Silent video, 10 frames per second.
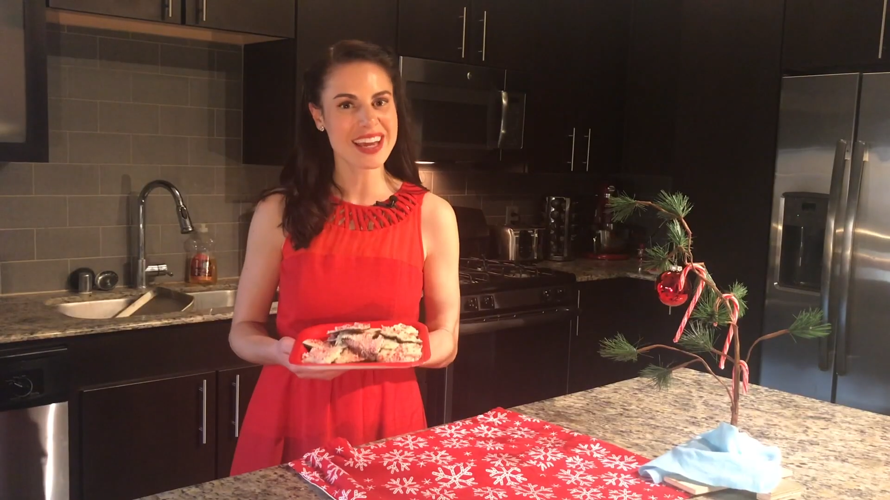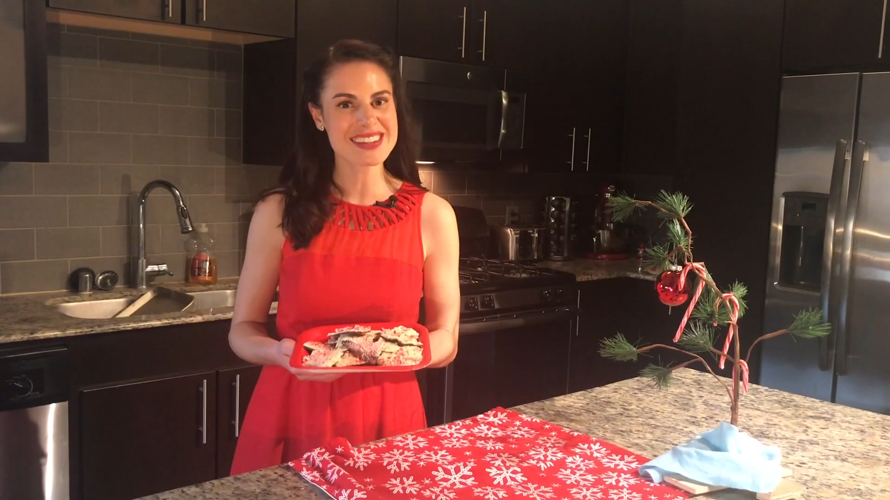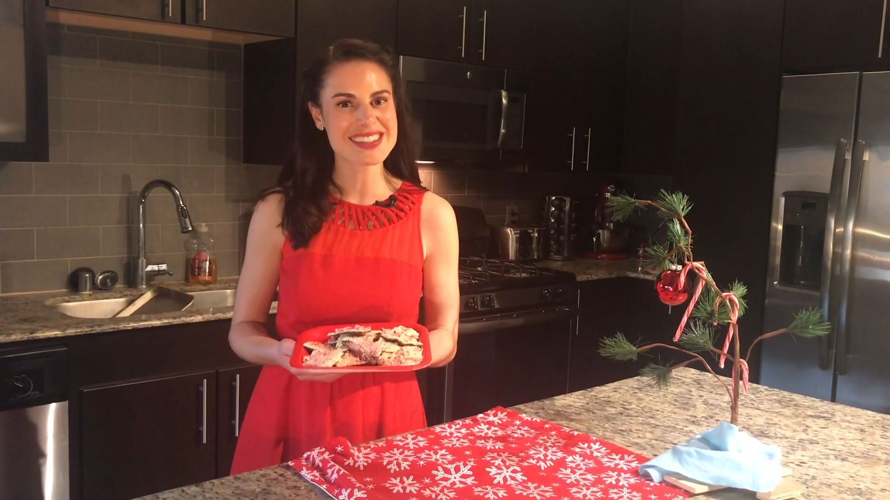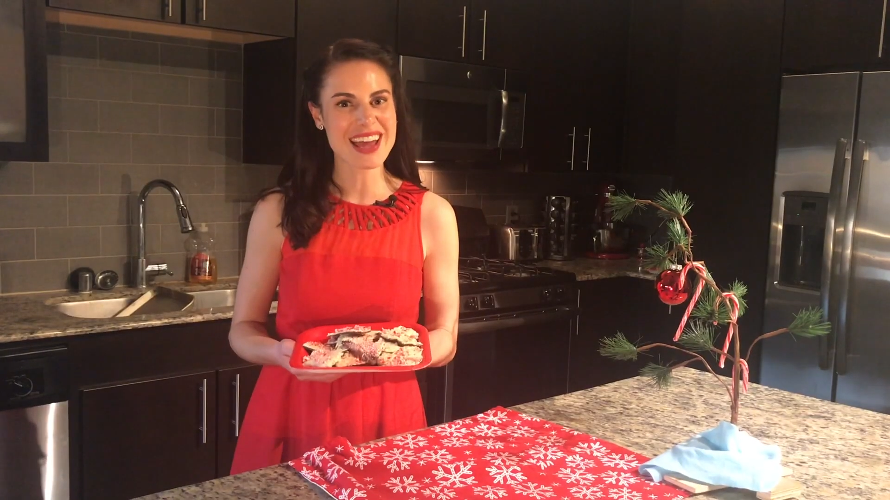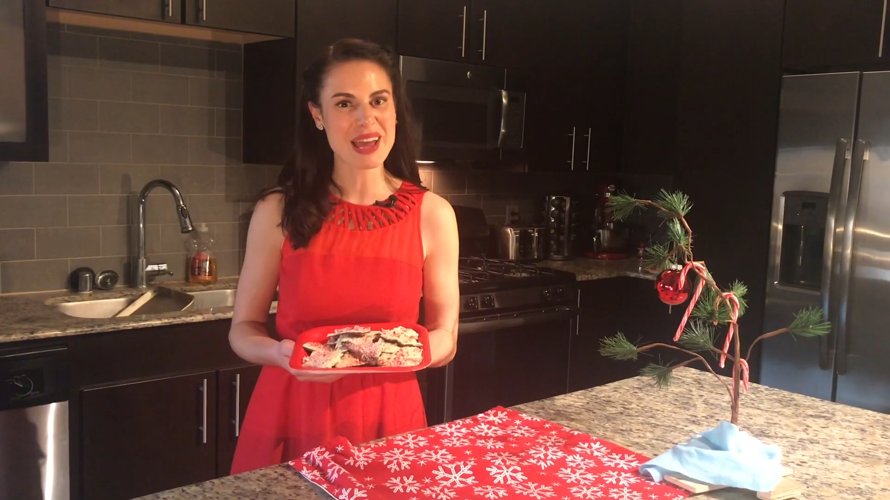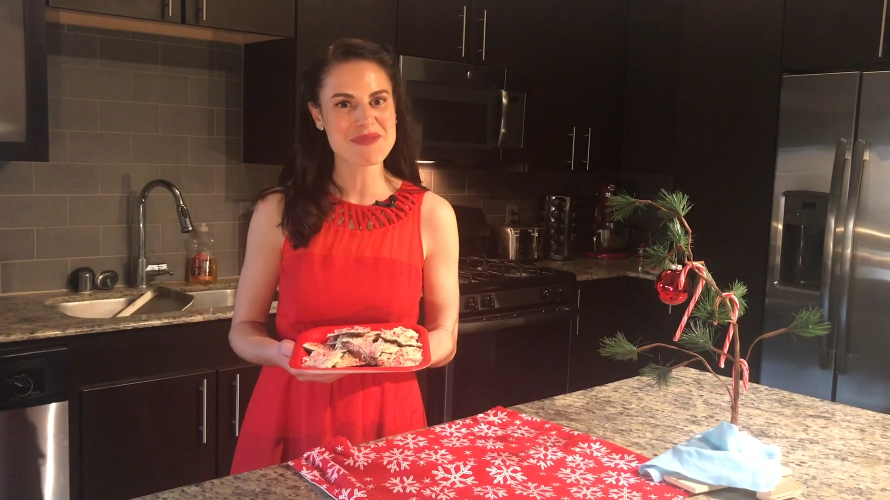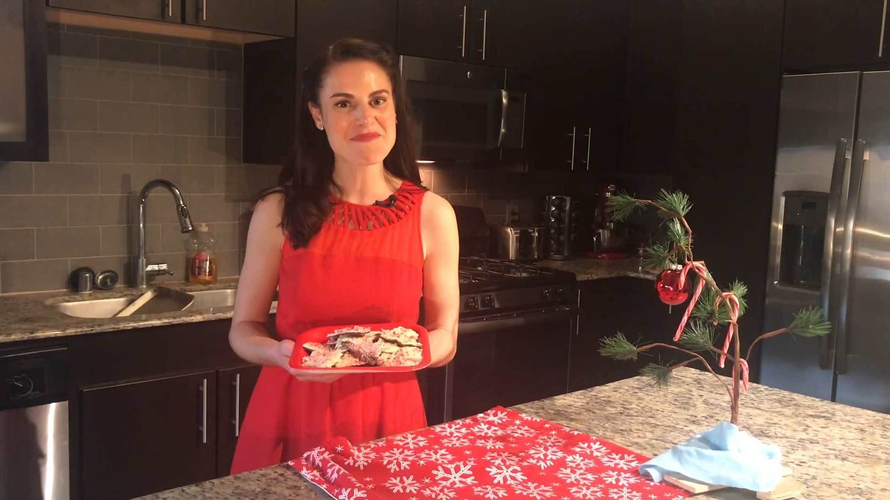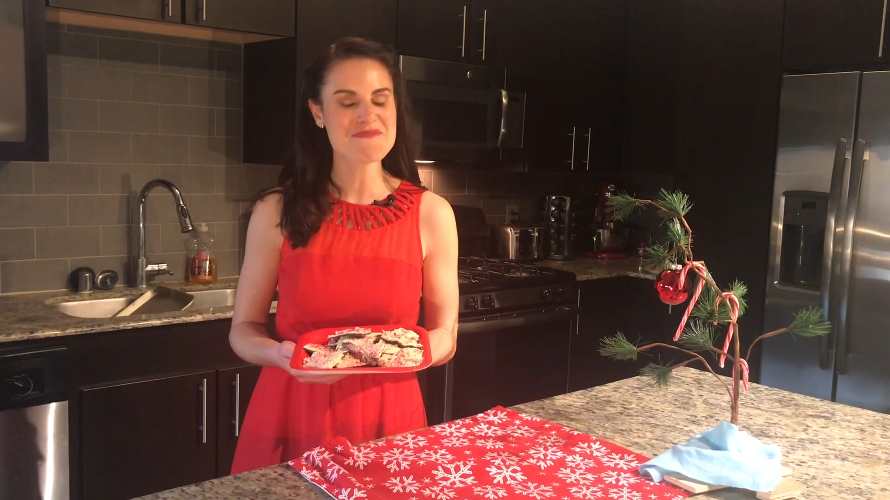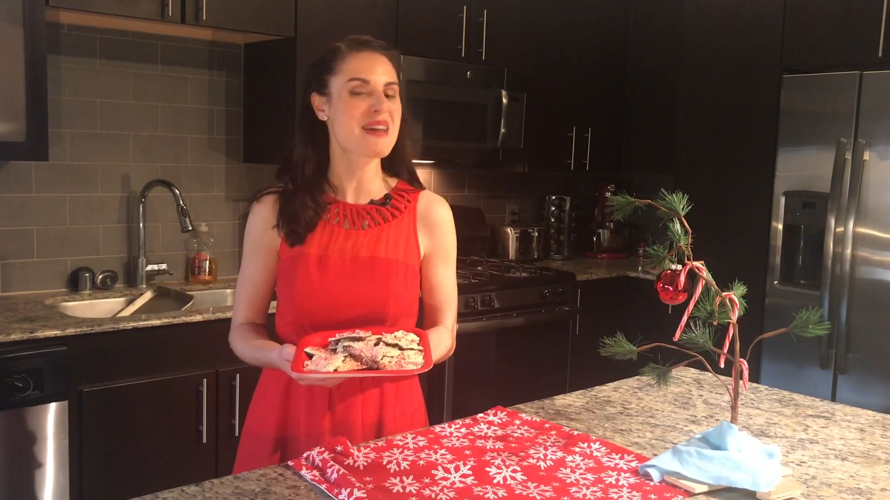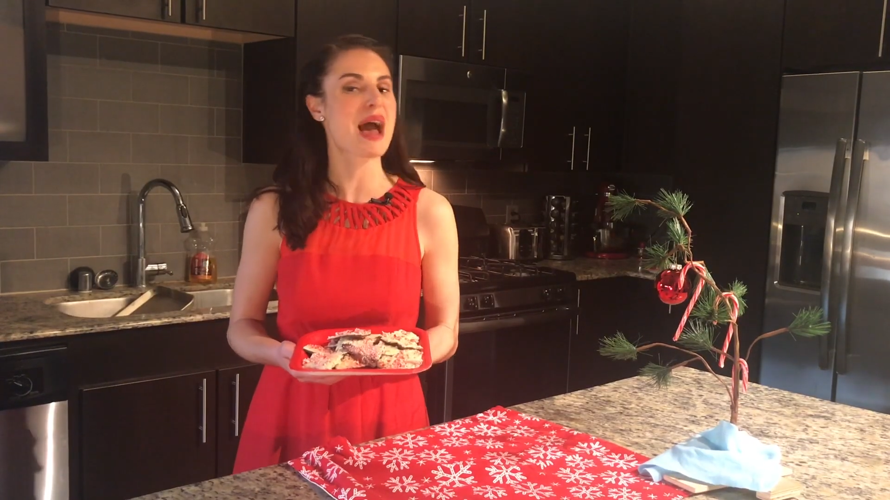next time,
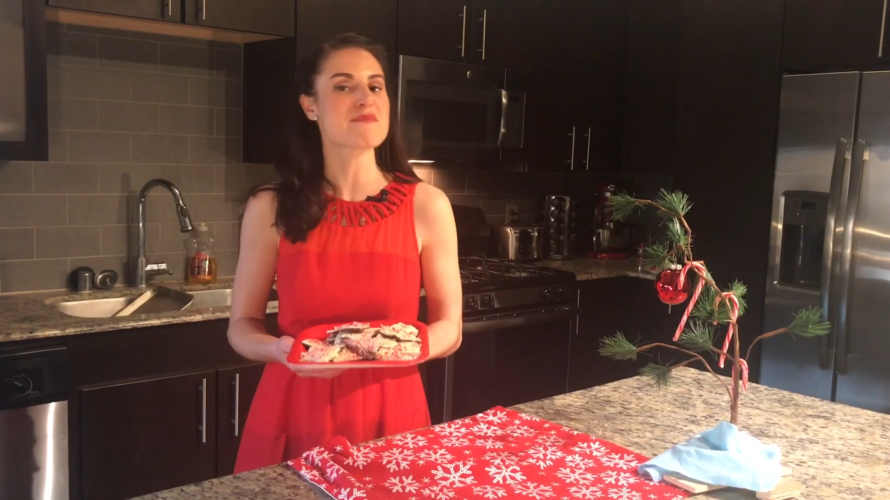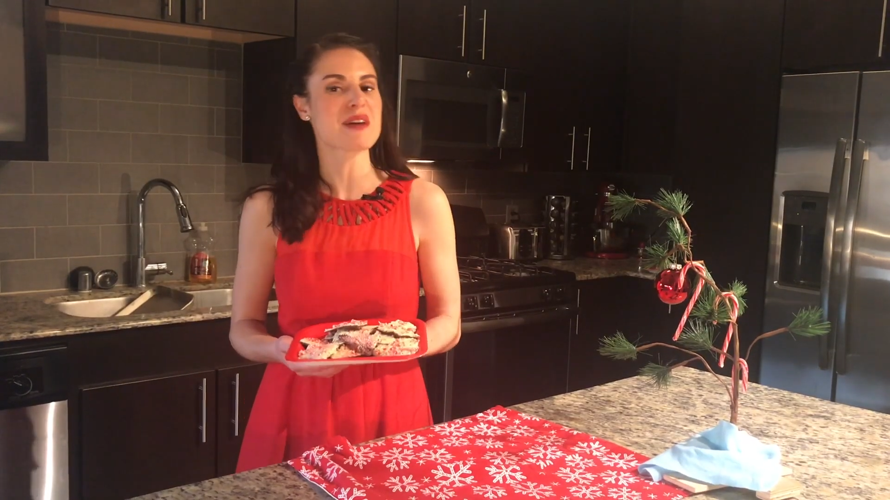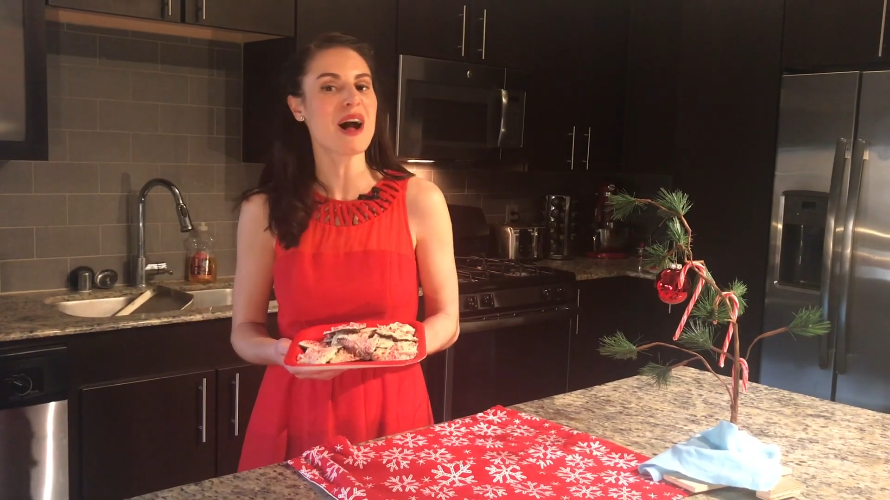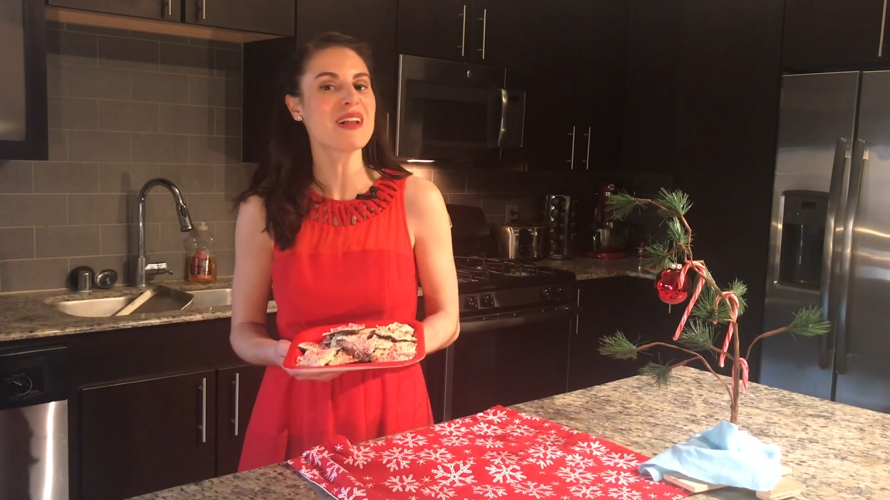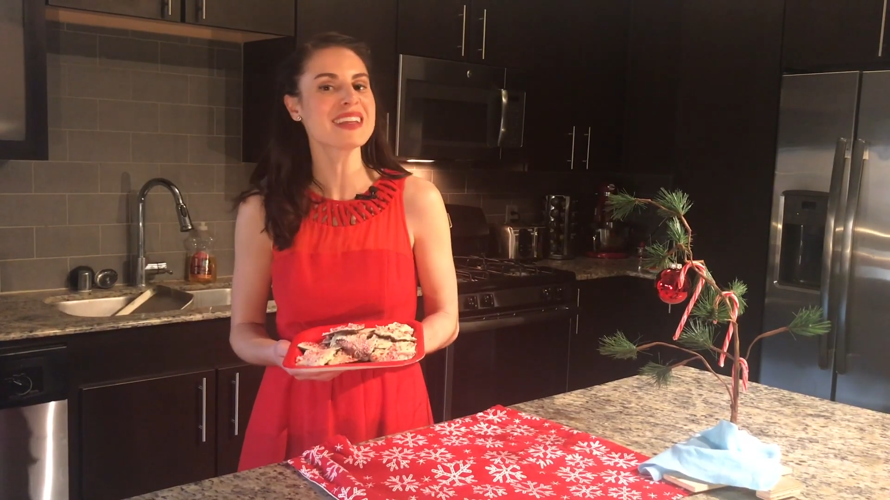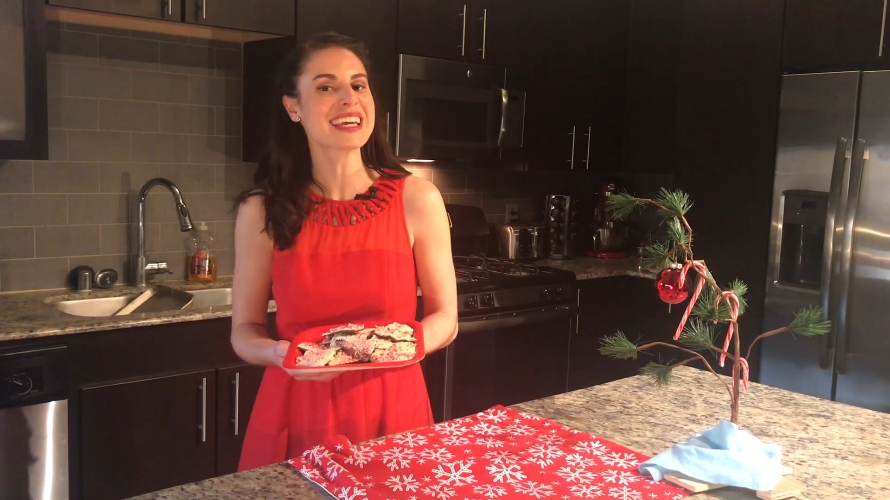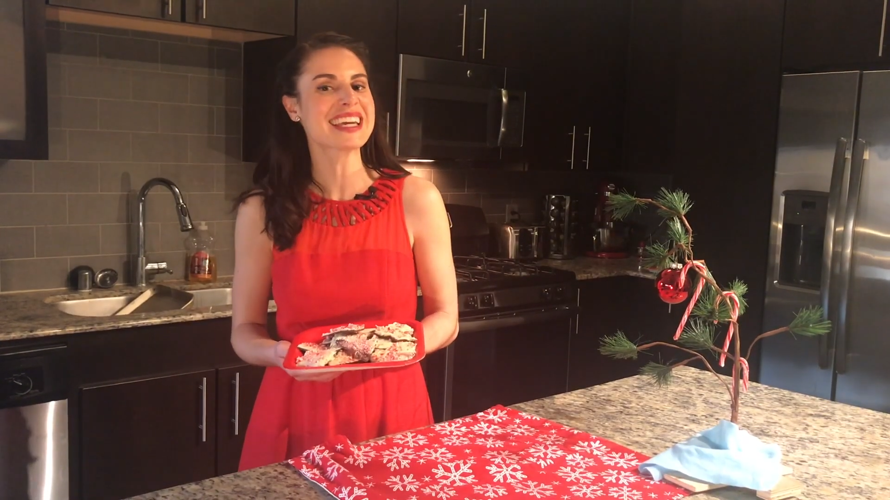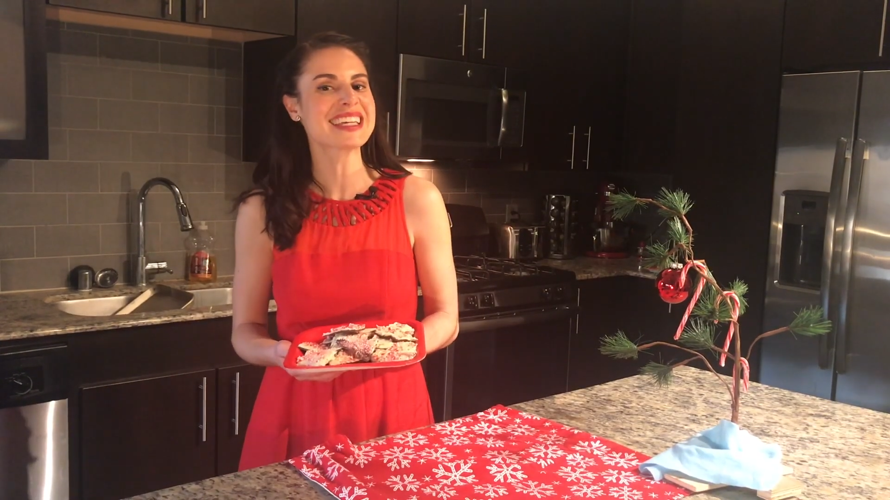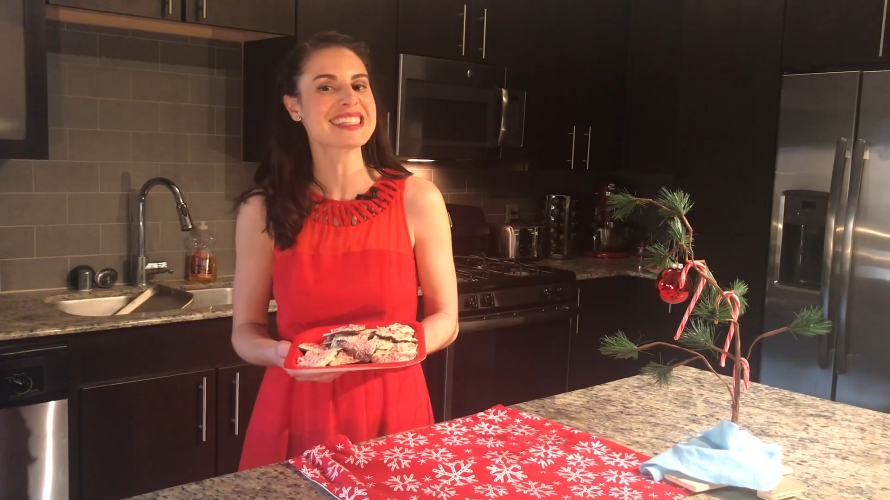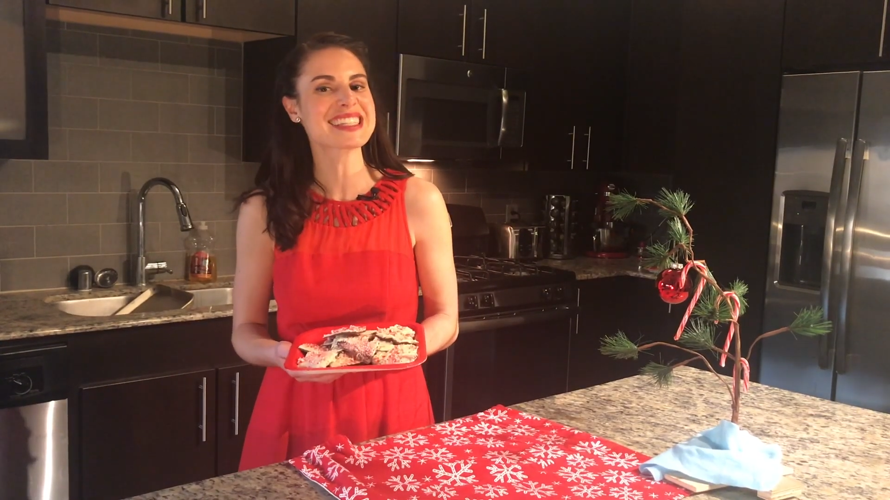happy
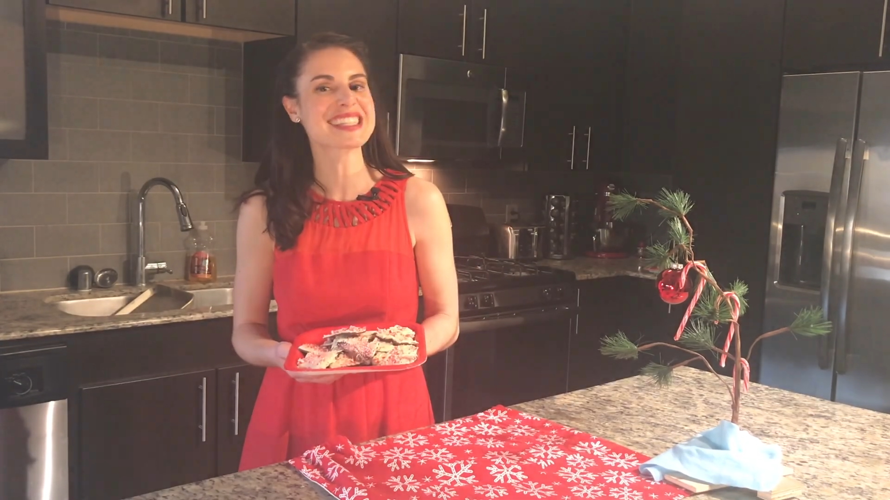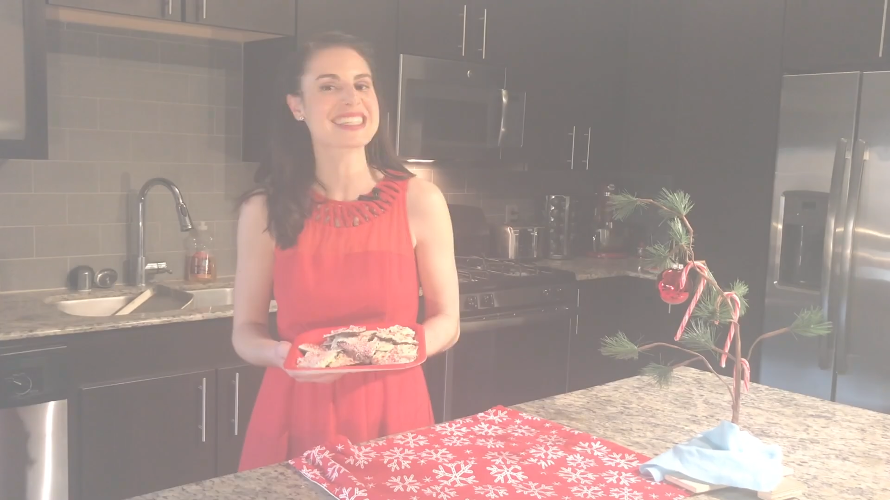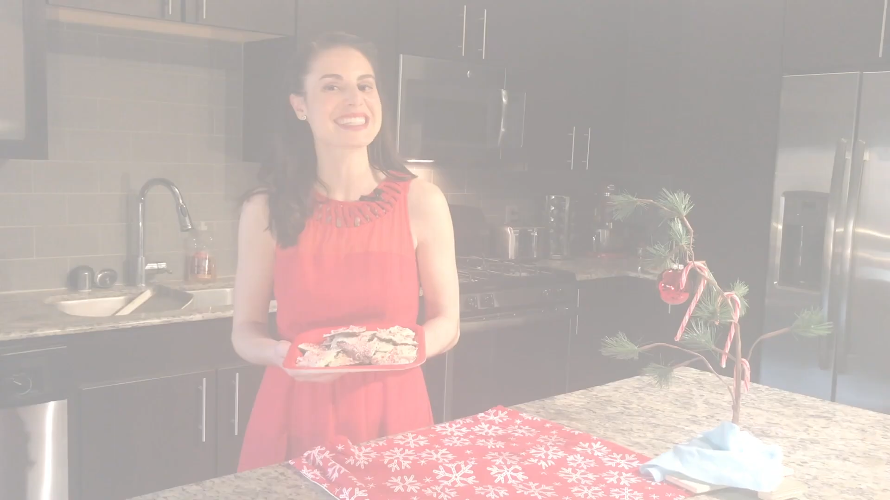holidays!